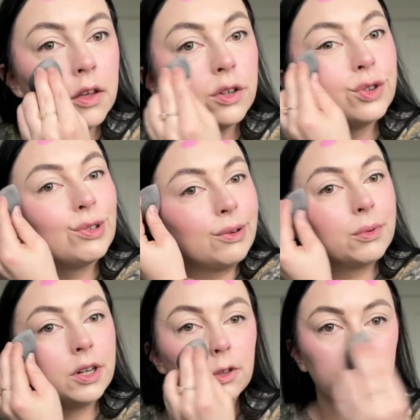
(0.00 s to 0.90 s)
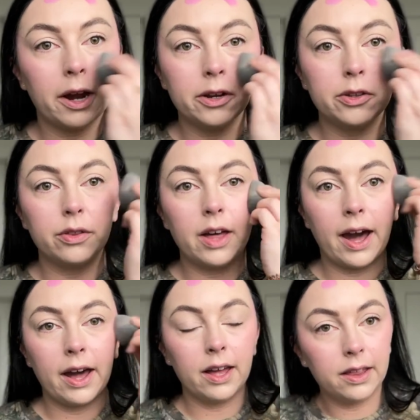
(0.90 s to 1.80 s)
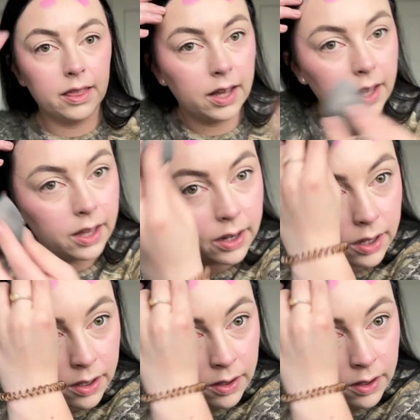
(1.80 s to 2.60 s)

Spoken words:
So I'm gonna try to do that, and then